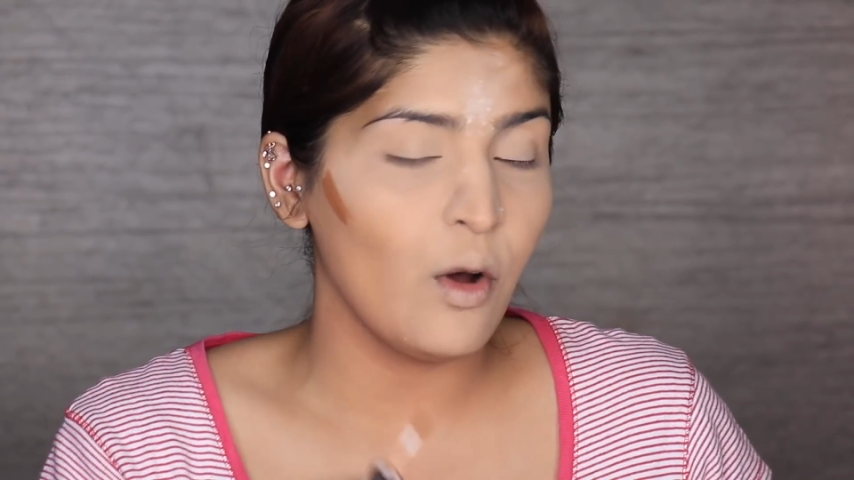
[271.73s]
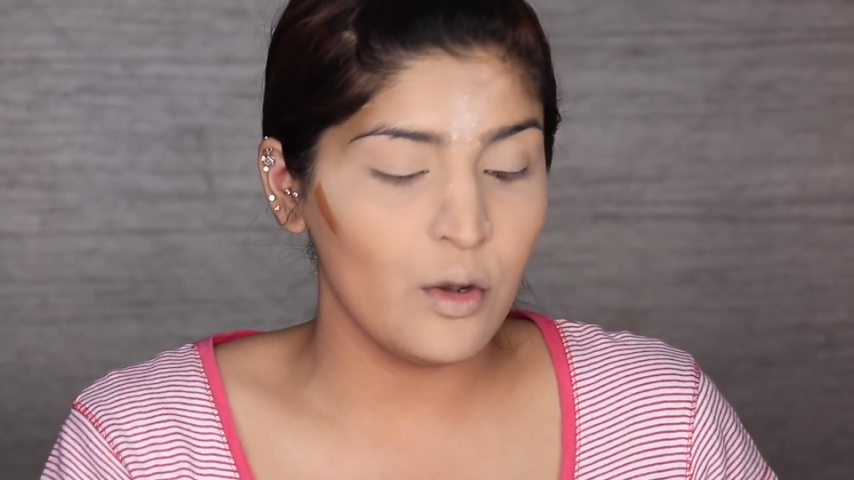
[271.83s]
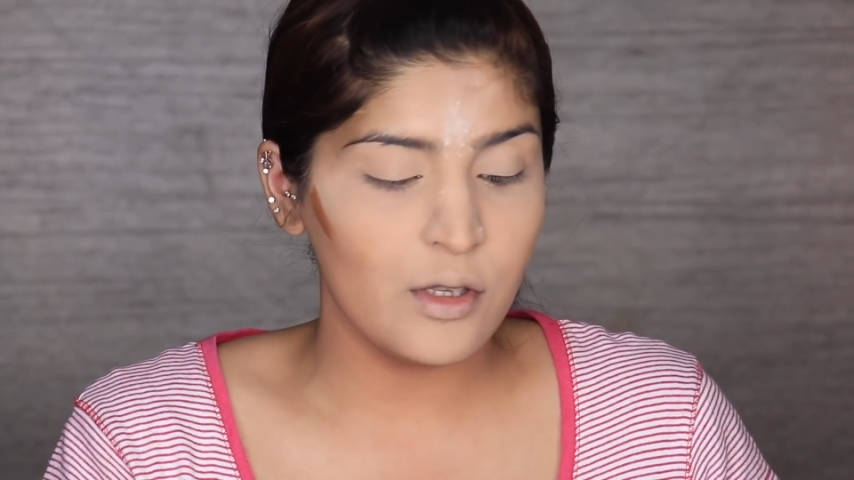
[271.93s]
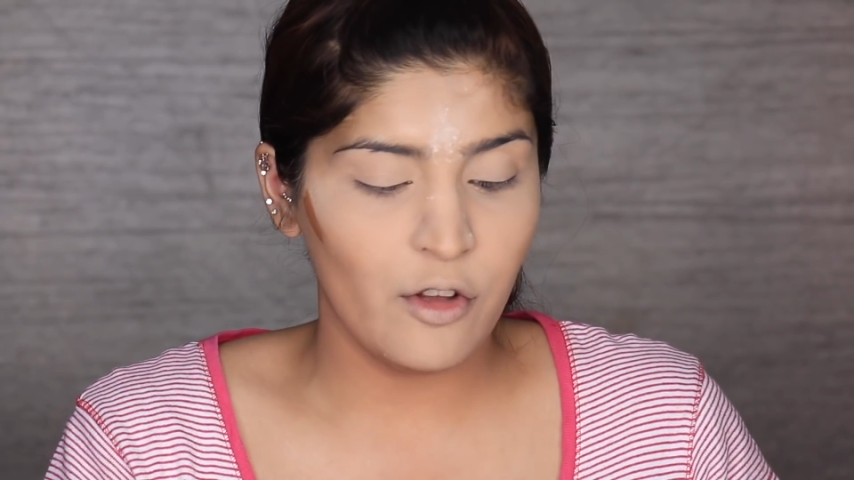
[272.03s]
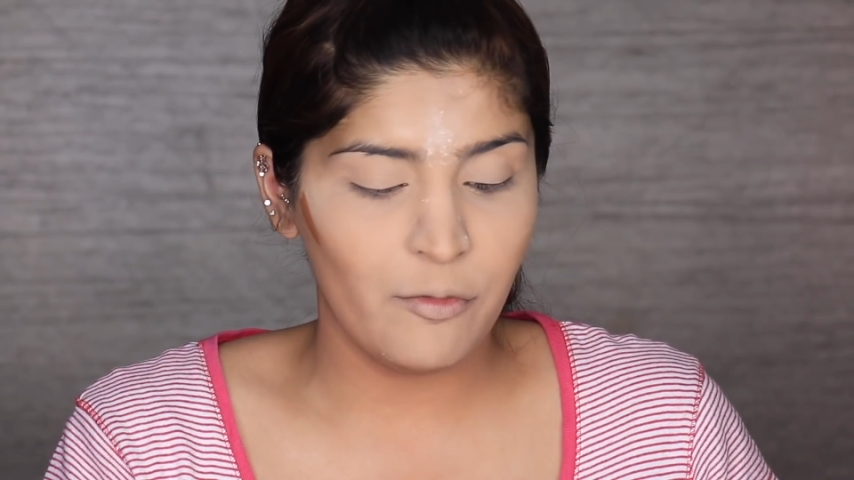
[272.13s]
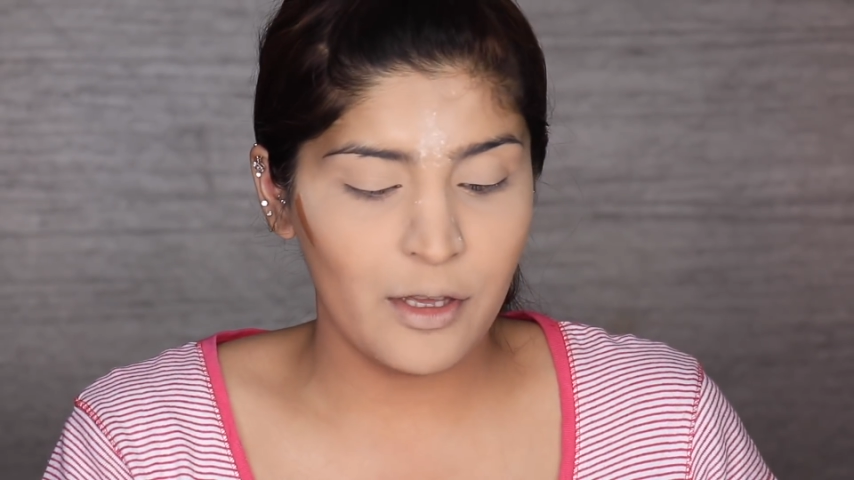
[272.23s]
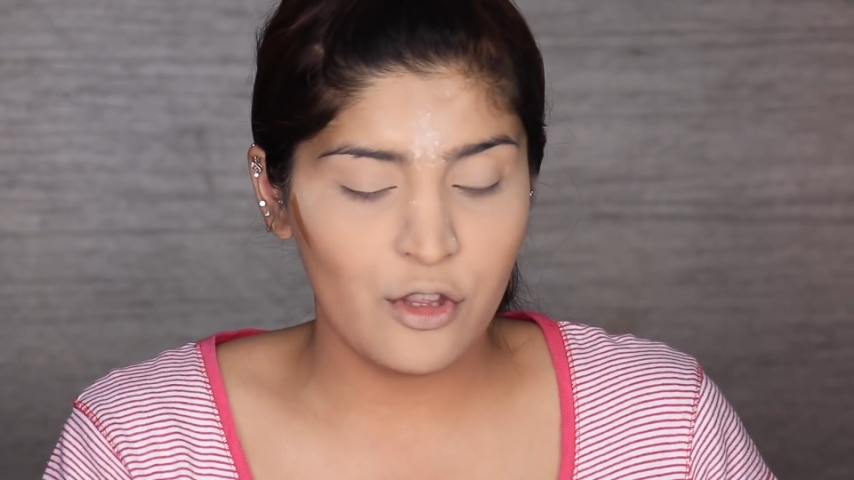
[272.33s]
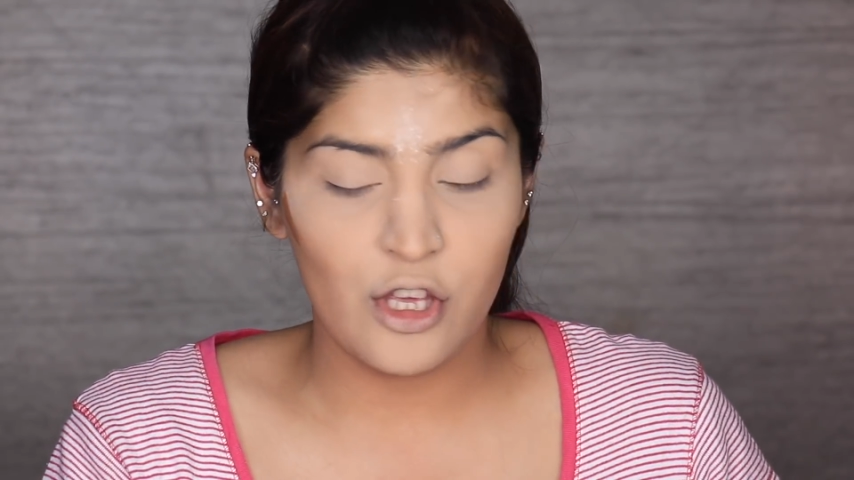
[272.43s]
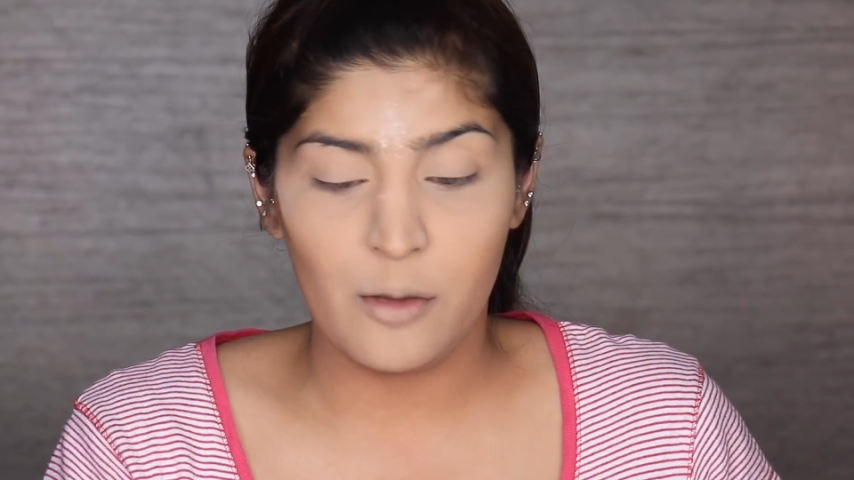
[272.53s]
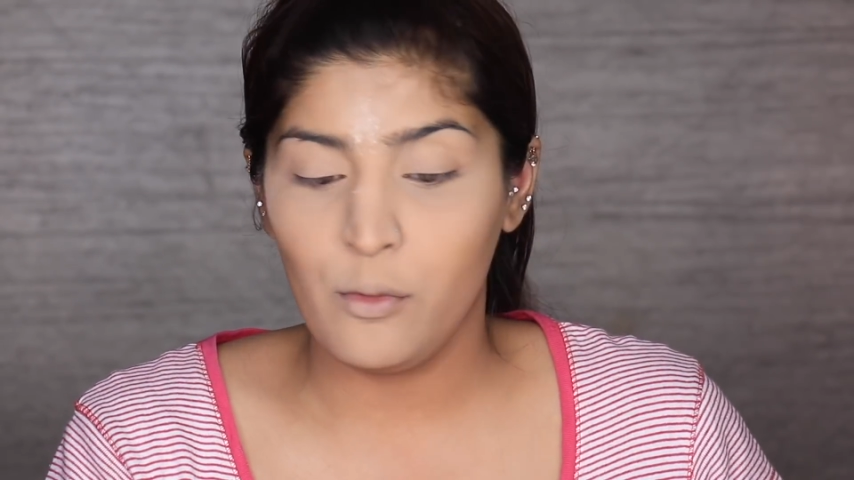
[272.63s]
hollows of my
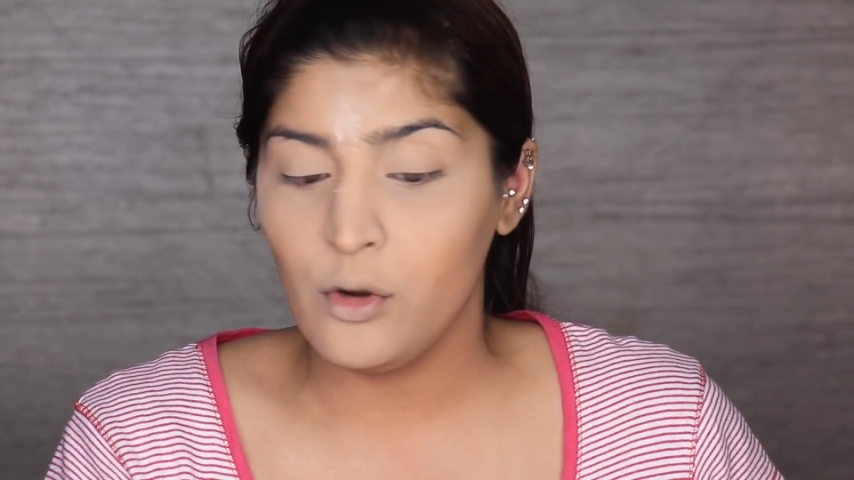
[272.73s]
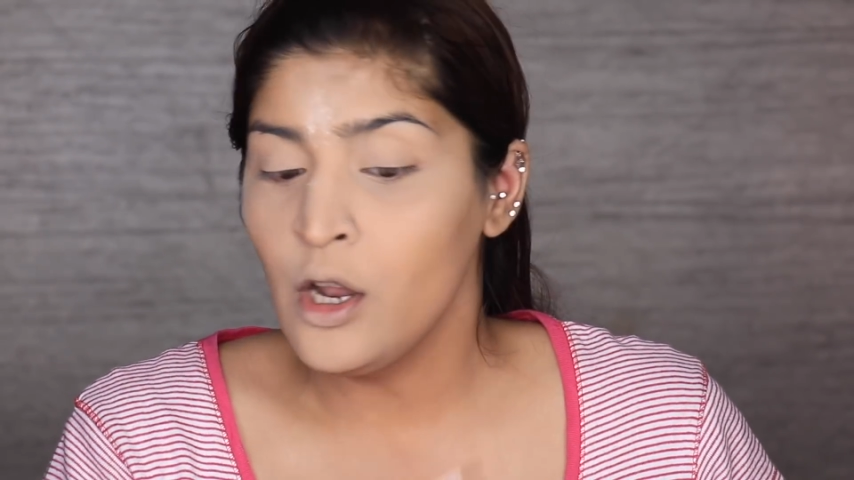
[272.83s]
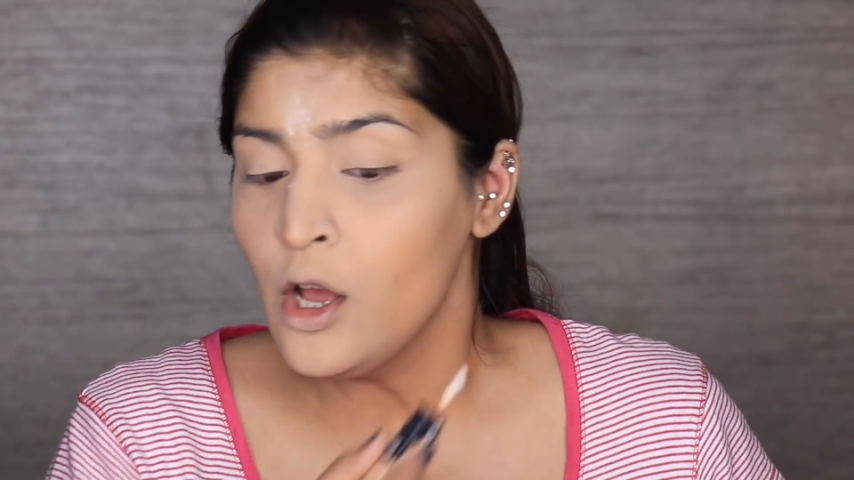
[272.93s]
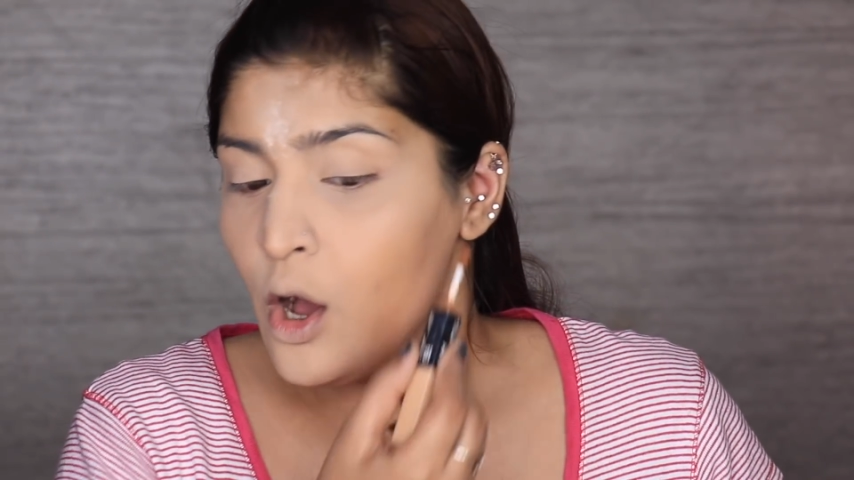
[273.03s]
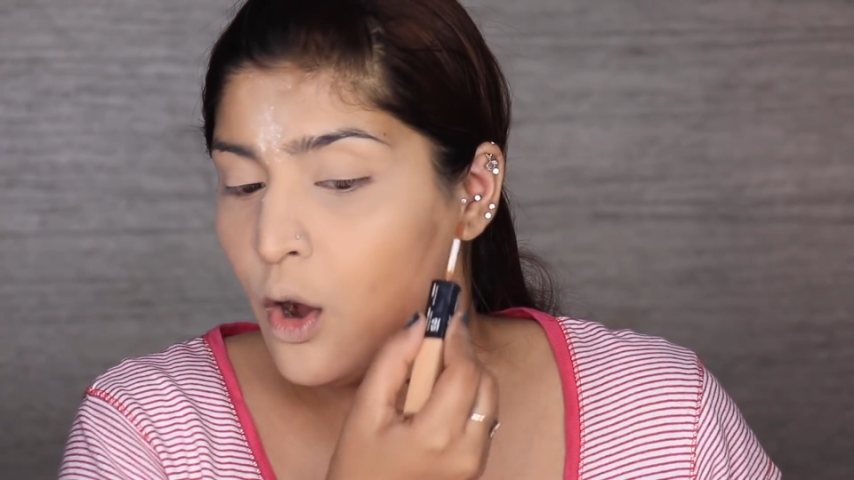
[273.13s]
cheekbone